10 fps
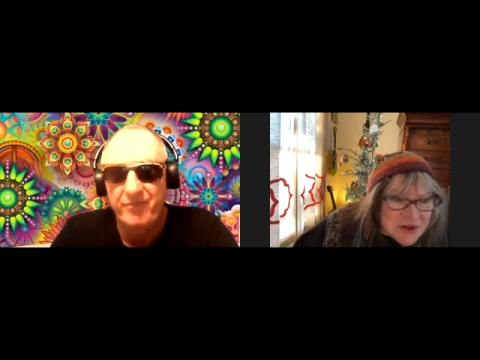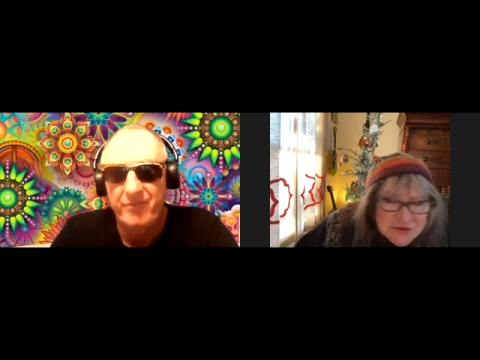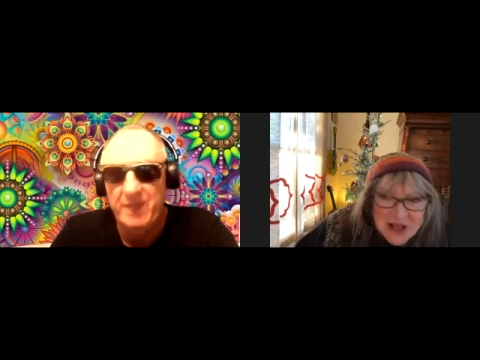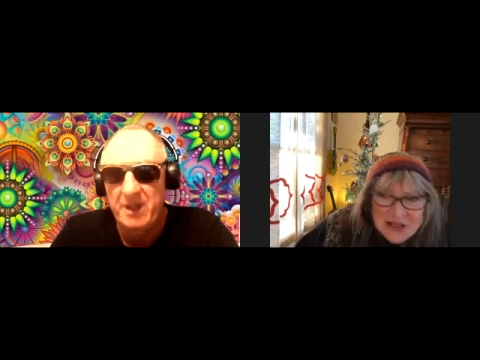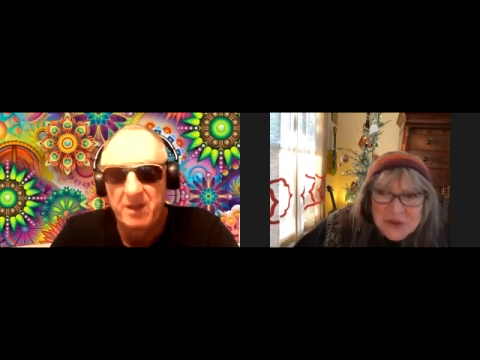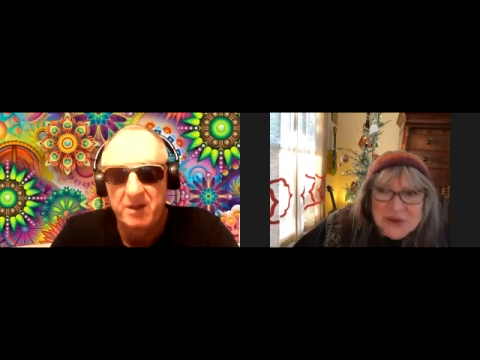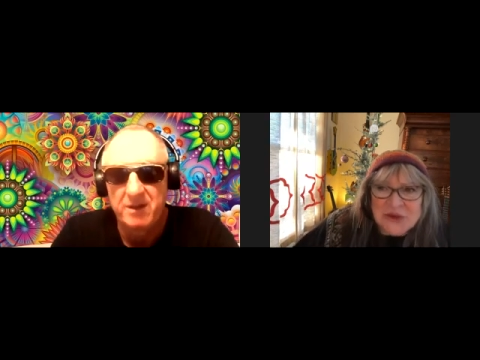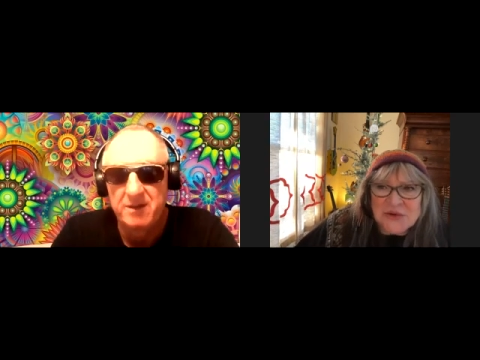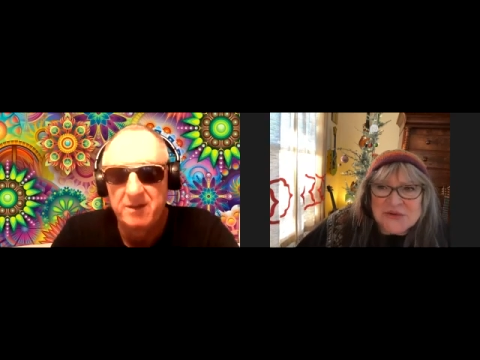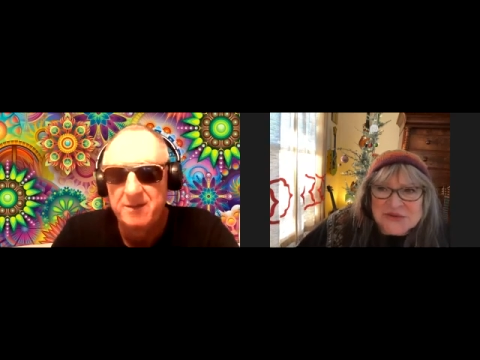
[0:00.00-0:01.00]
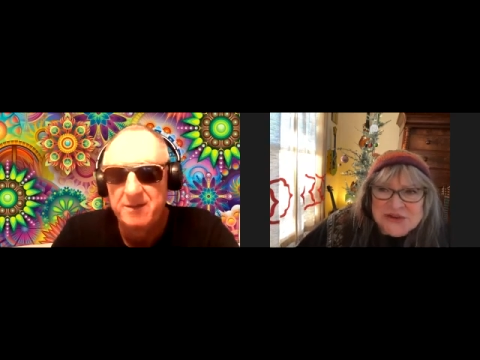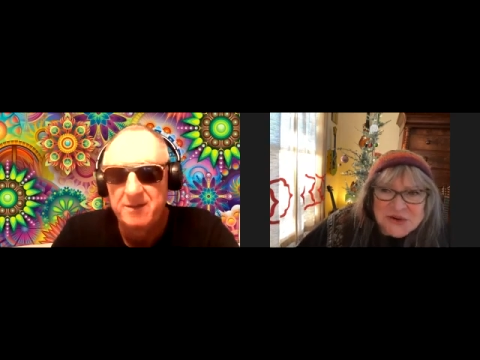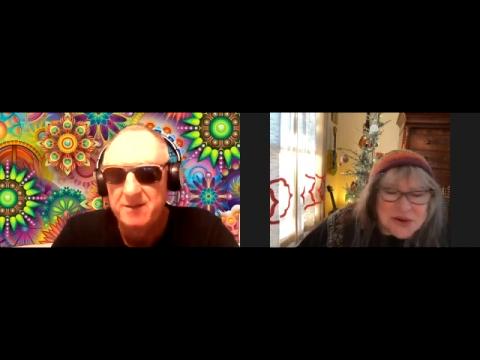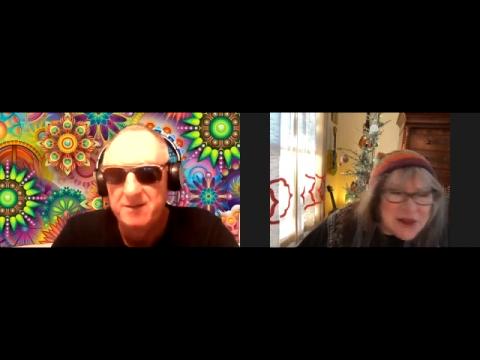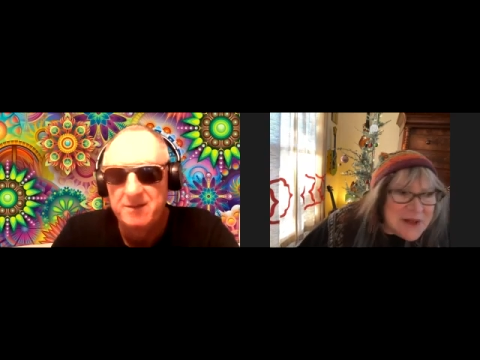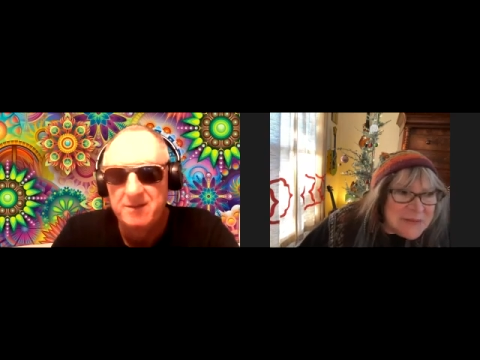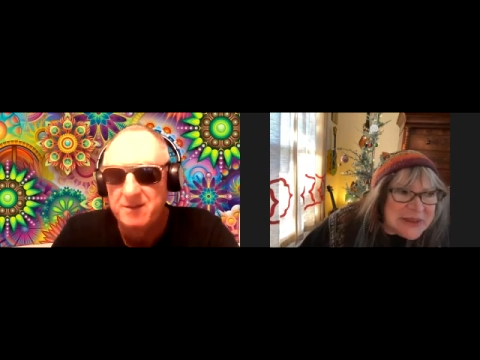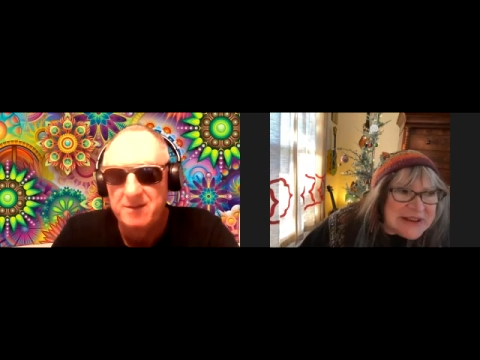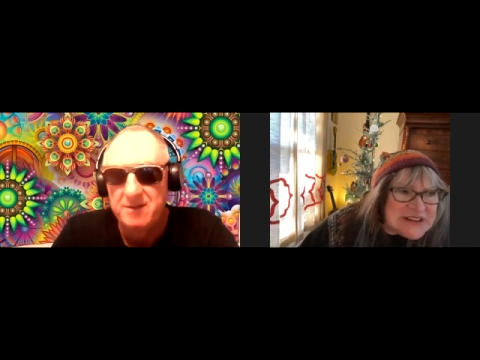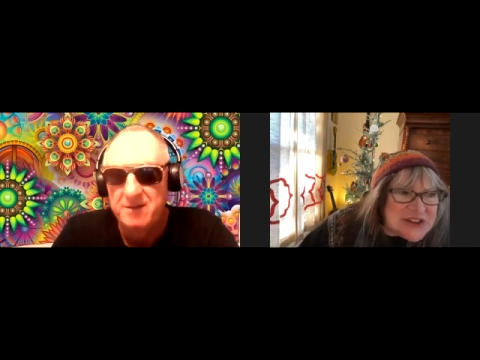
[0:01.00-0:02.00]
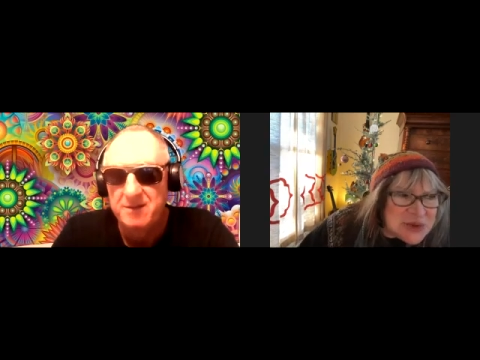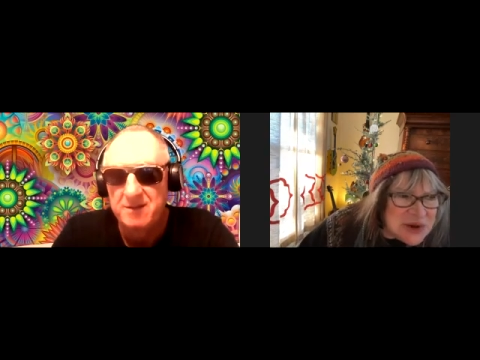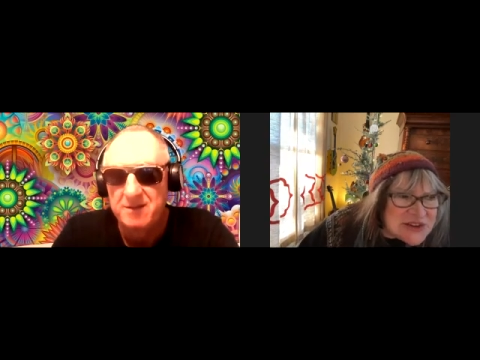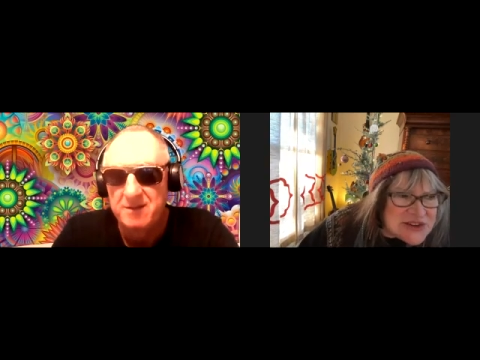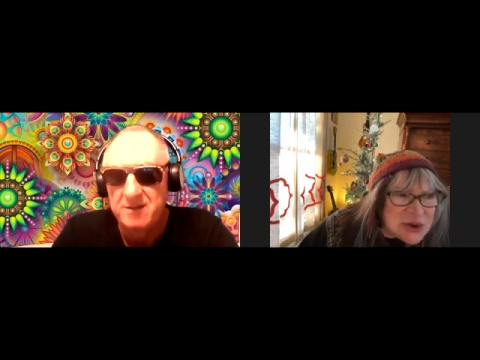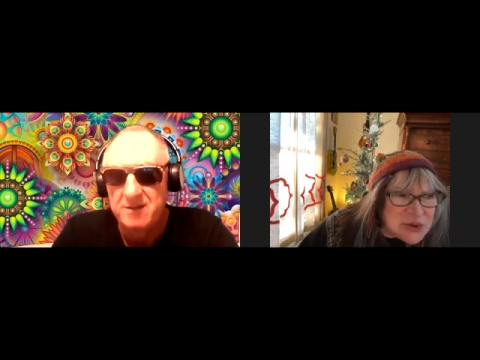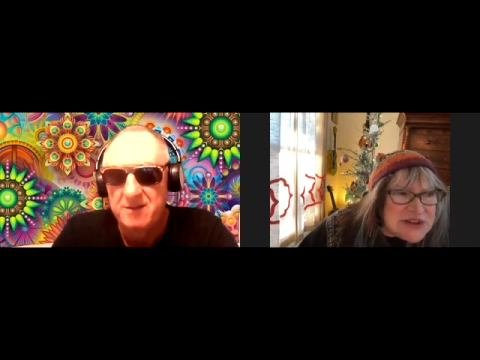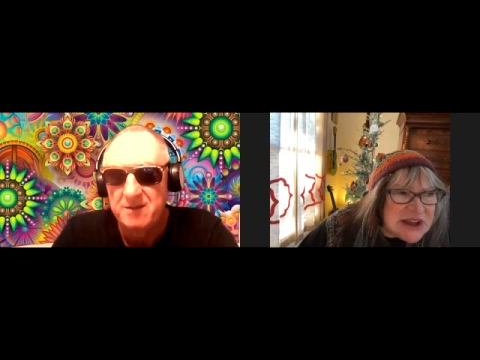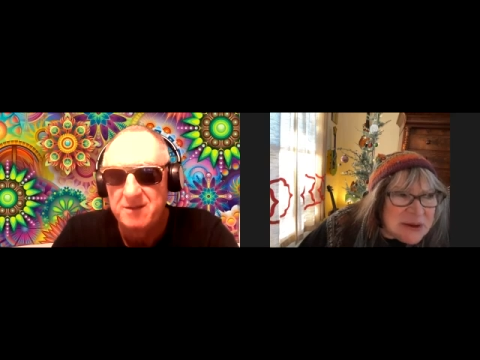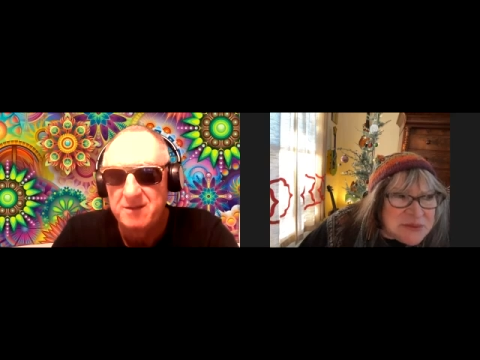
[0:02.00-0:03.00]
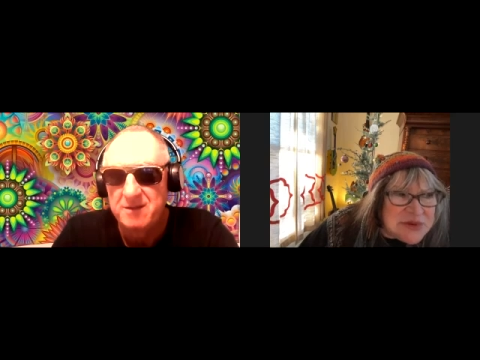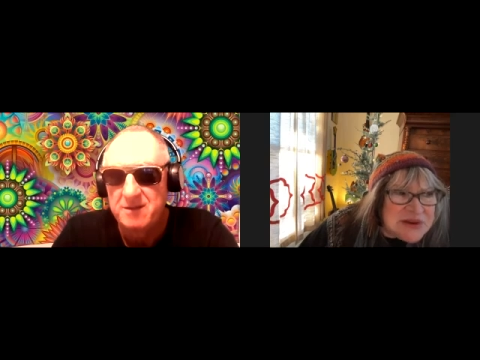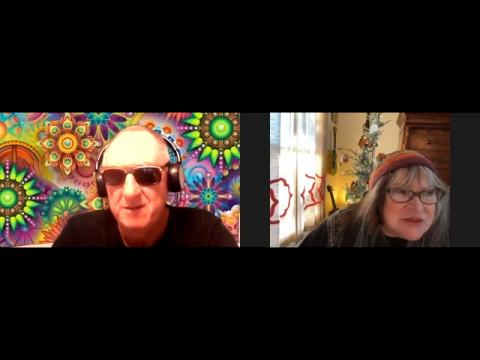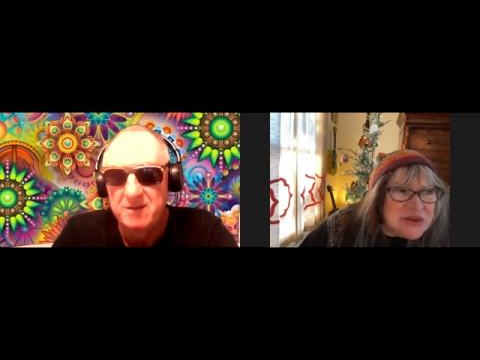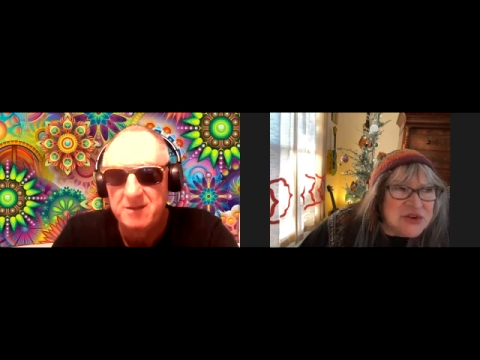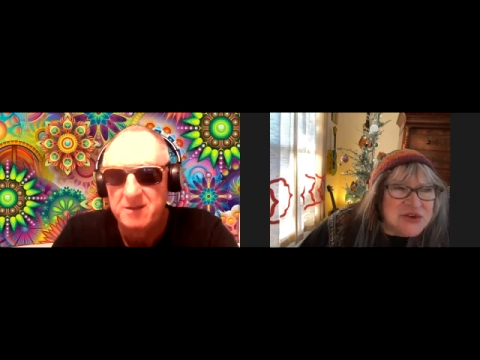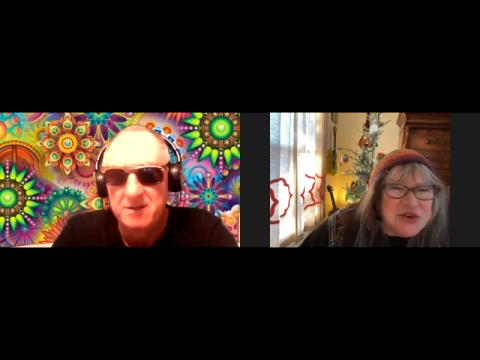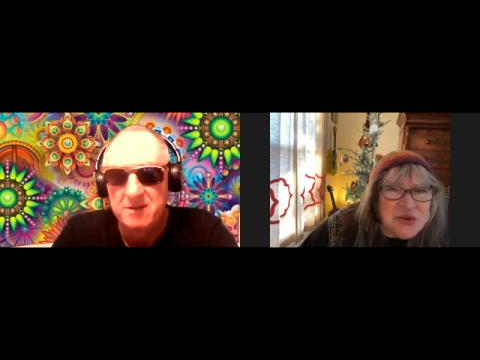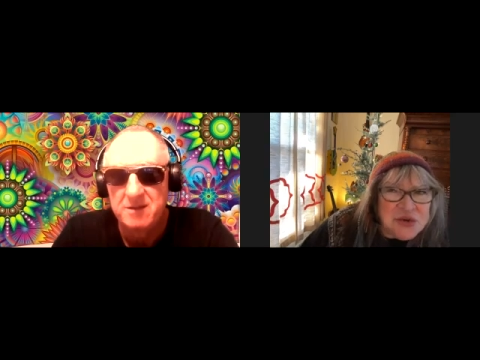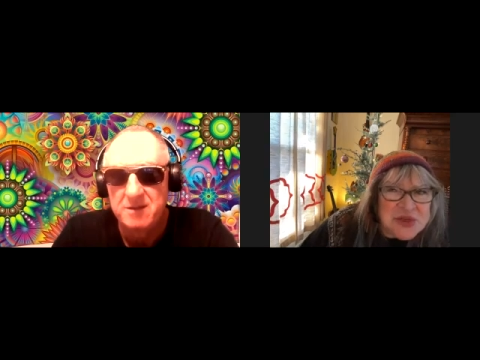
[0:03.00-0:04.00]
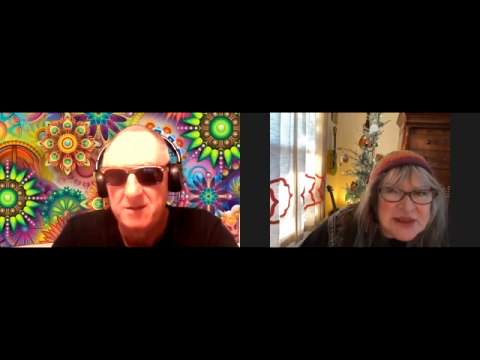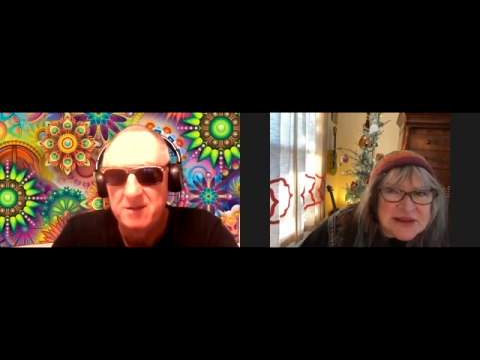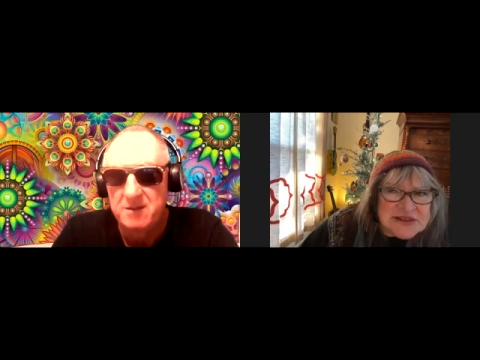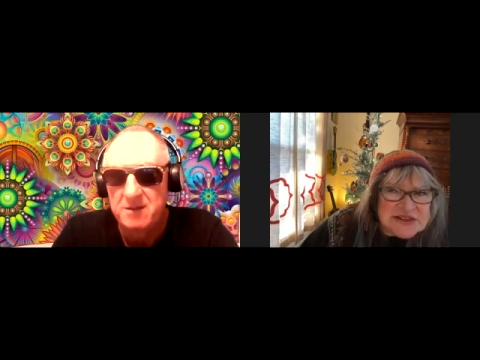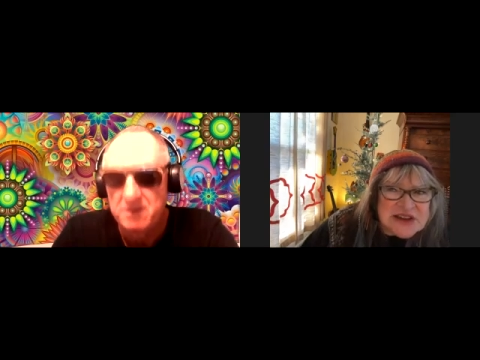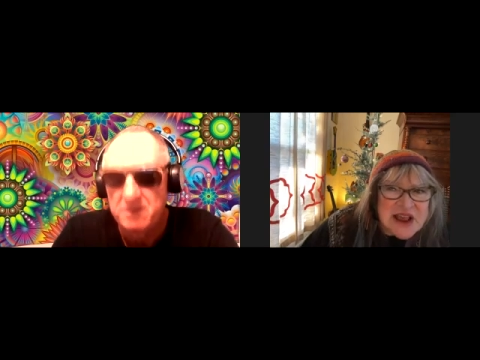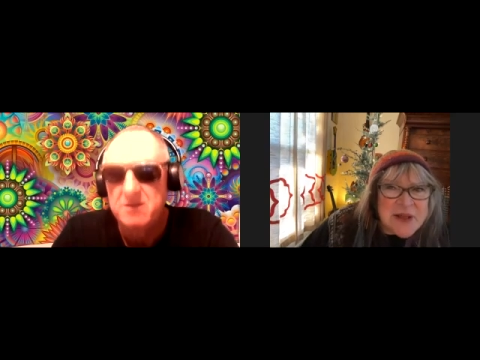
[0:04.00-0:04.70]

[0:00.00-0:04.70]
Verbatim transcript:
Speaker 1: following you. So it's it's so tempting to do things